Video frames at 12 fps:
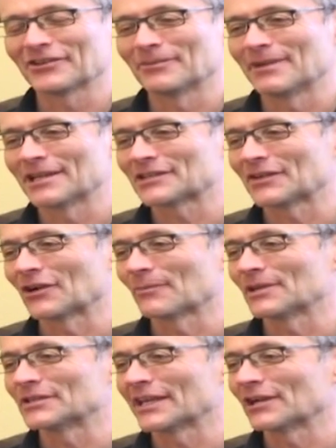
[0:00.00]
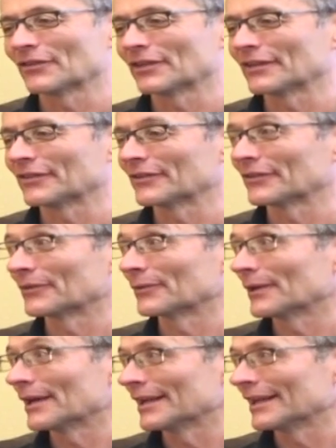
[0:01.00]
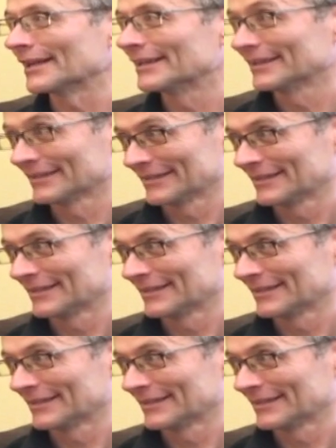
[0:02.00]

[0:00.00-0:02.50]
think you're the best therapist. They don't think that they're ready.